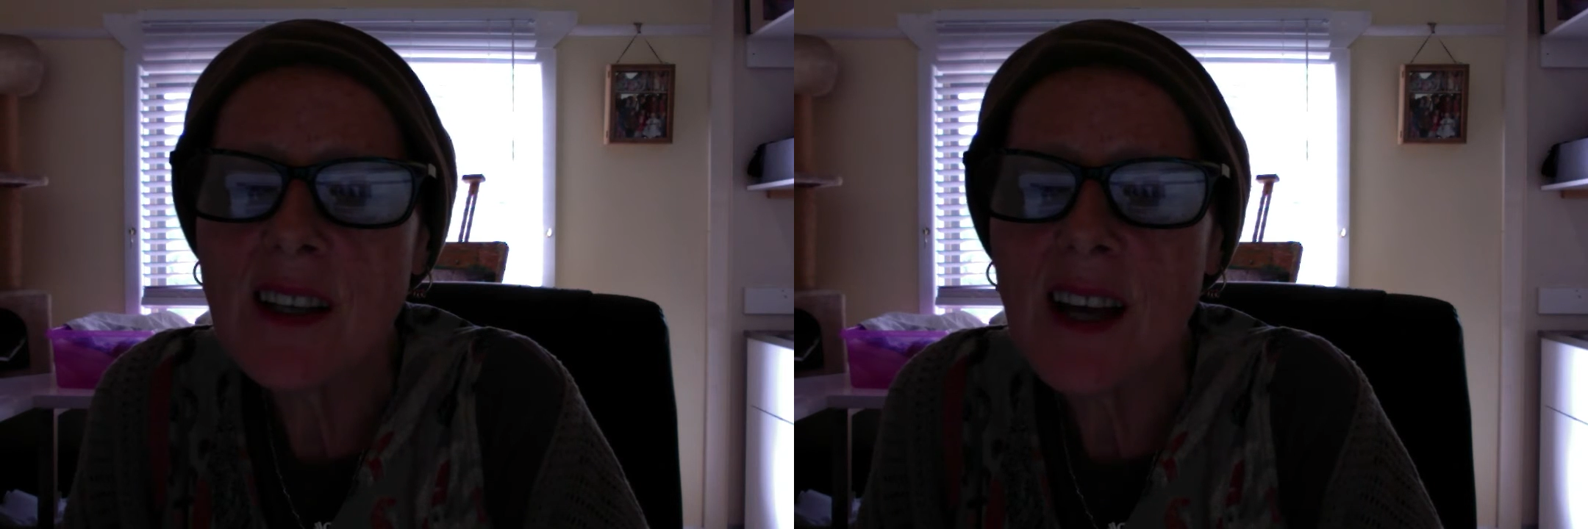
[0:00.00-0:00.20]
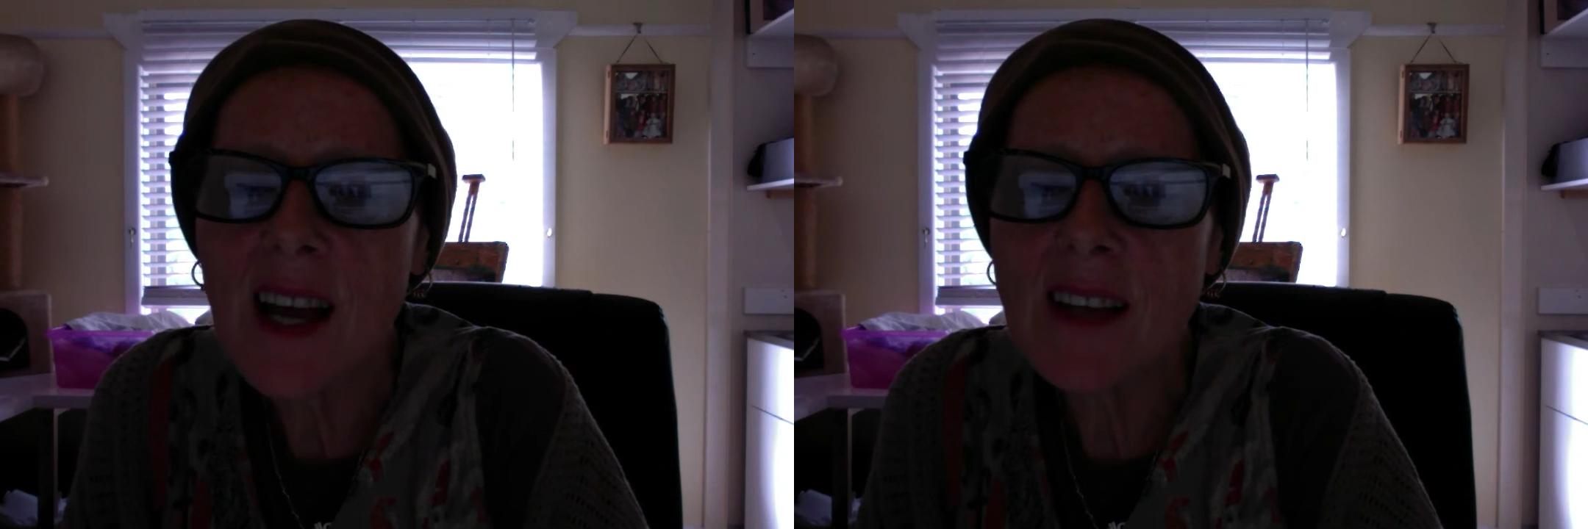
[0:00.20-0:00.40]

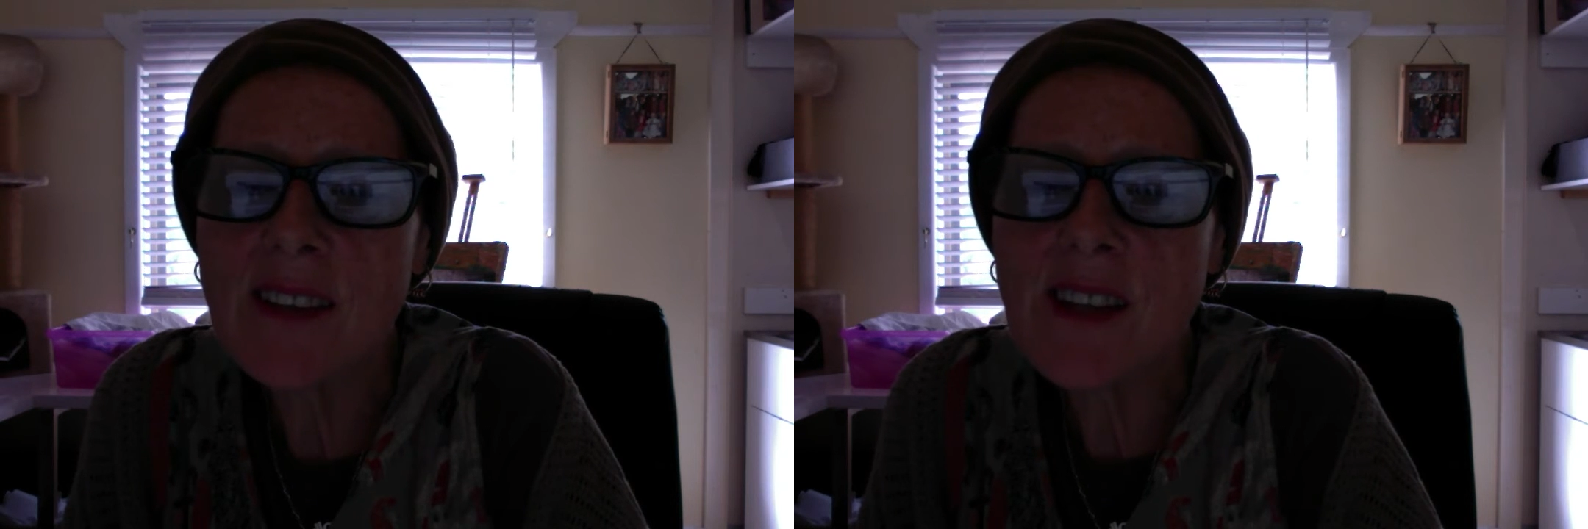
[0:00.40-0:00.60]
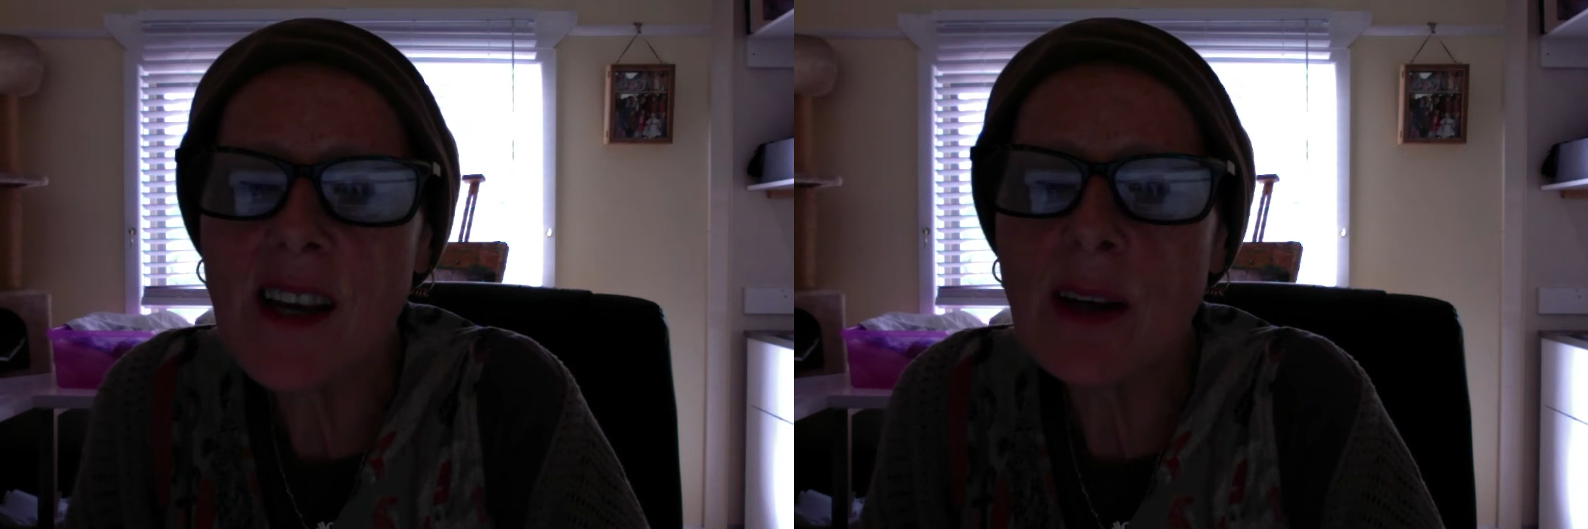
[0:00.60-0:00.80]
and
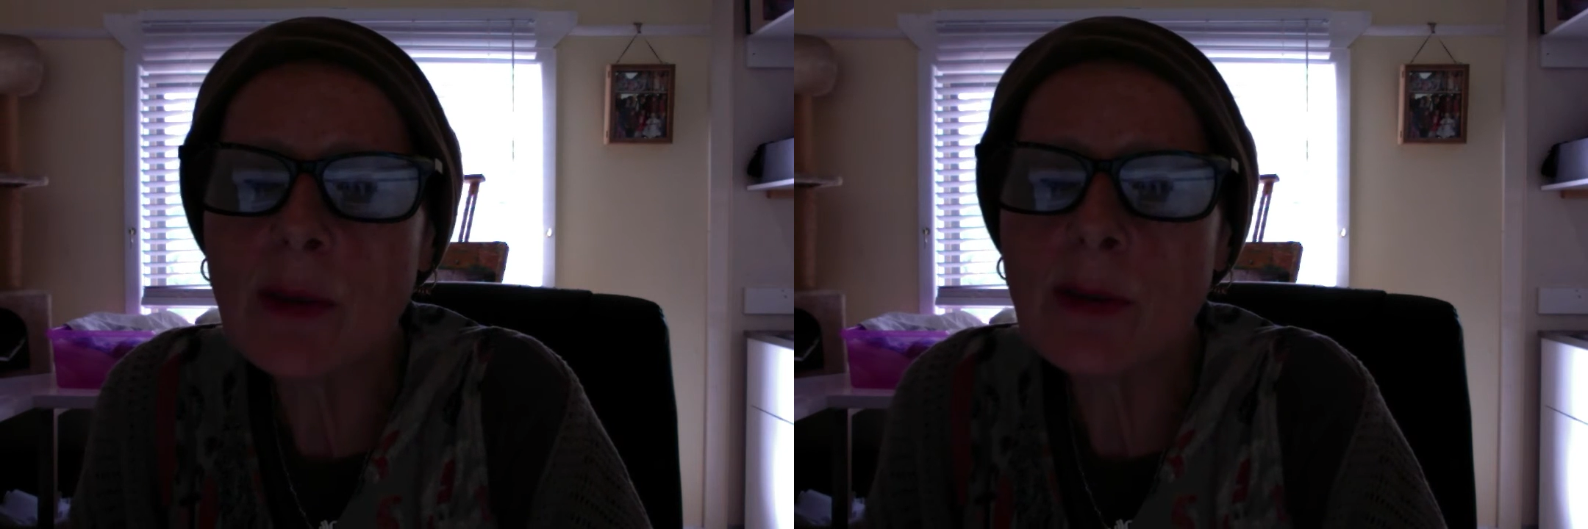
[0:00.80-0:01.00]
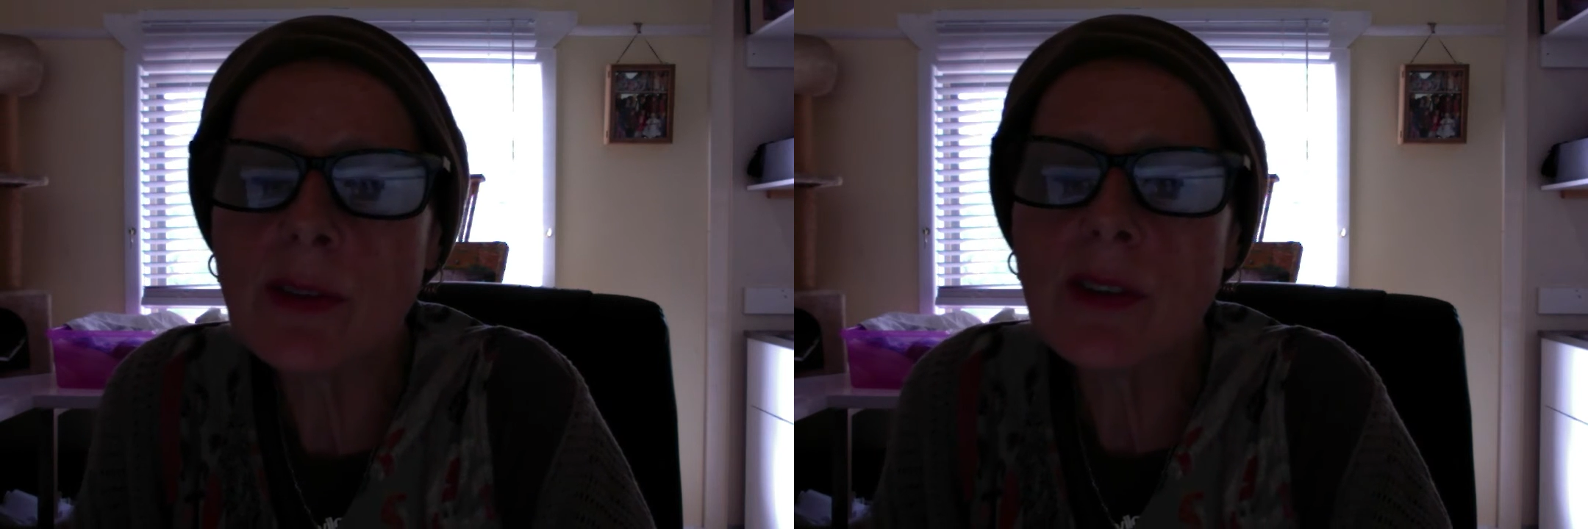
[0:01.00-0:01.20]

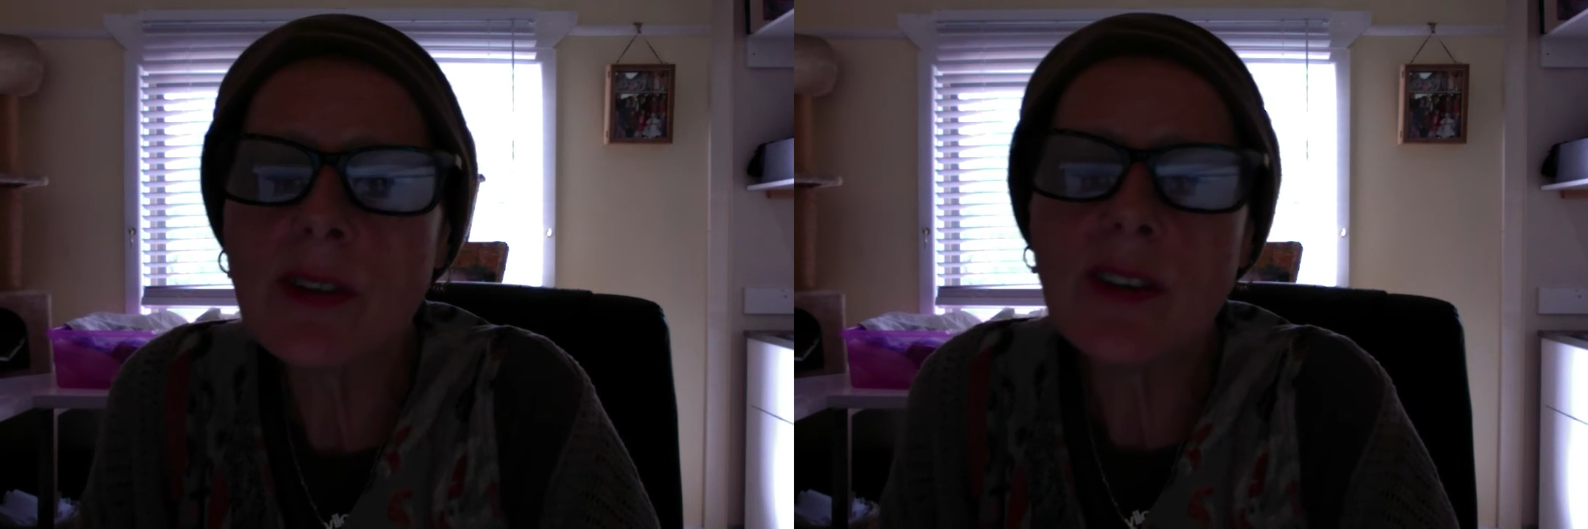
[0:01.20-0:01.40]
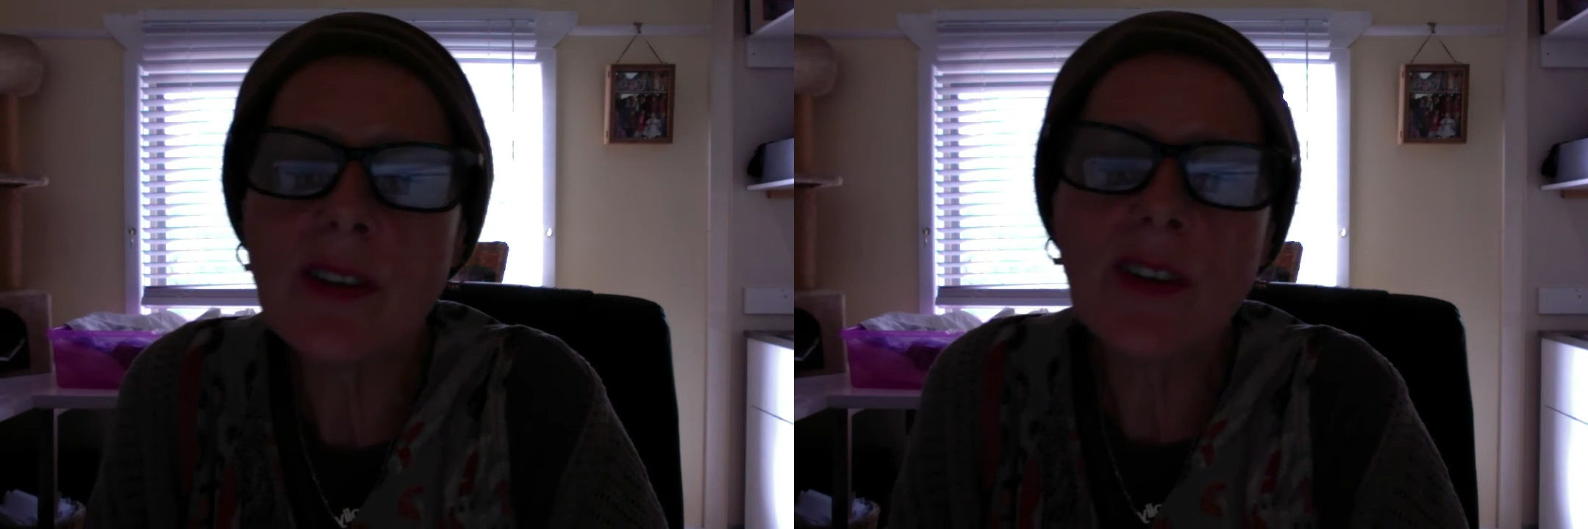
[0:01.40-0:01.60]
how
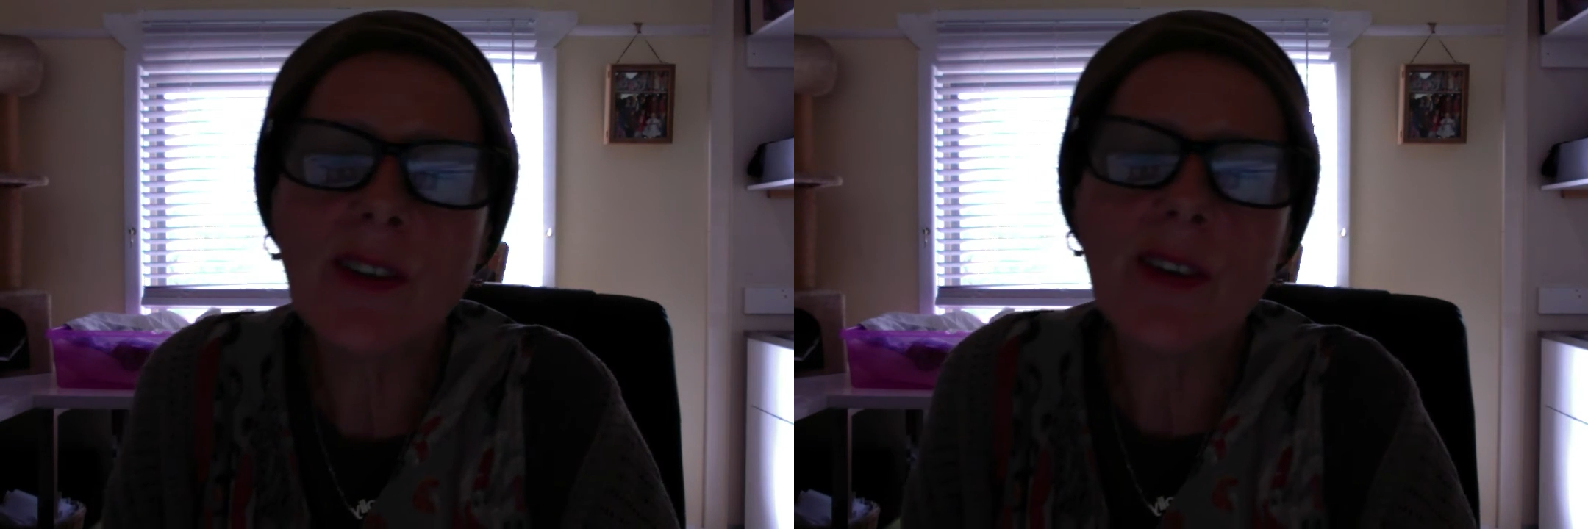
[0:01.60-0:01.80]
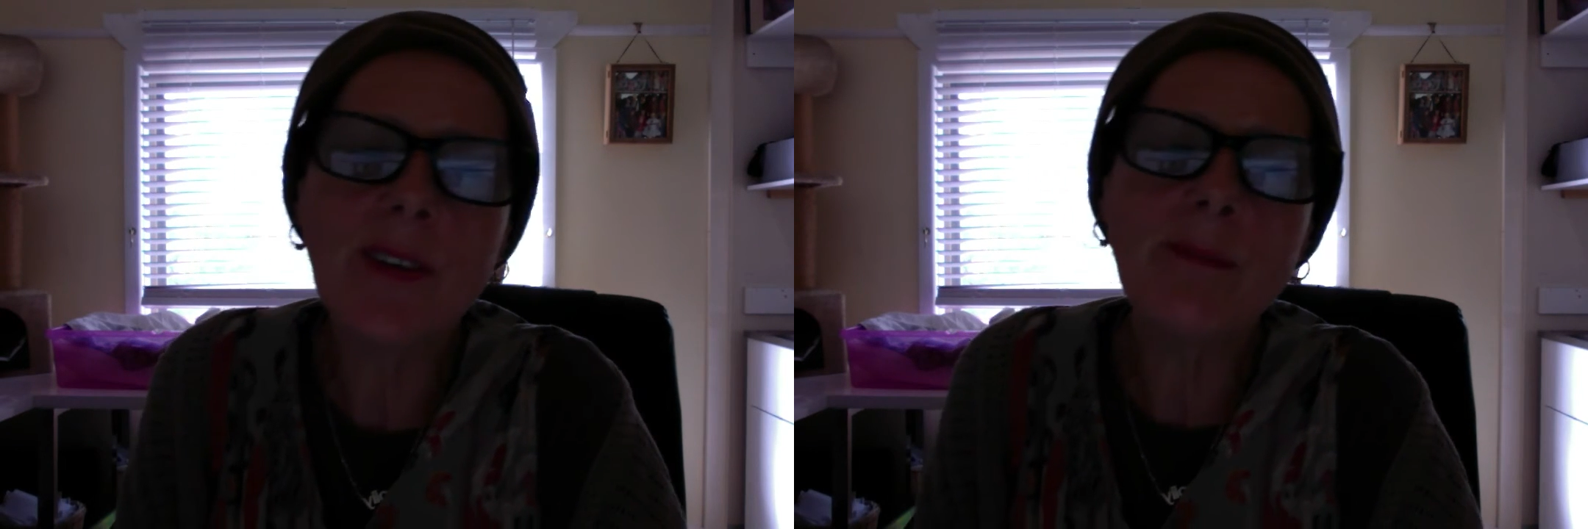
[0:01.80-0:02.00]
you
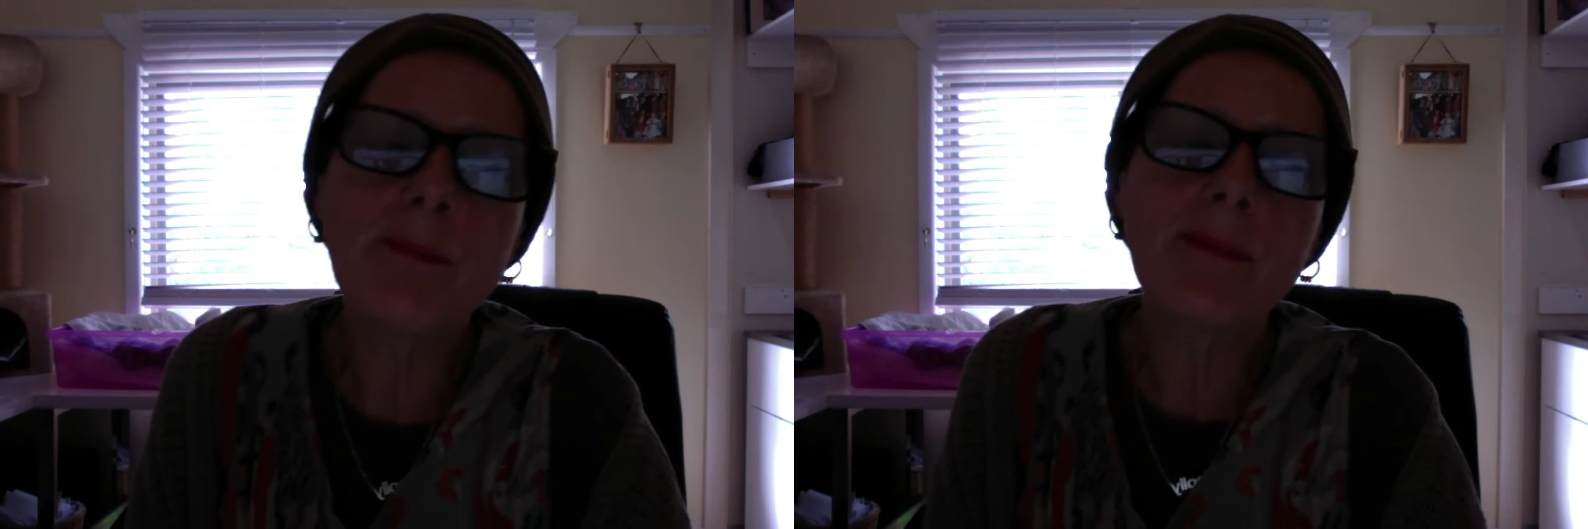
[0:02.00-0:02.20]
know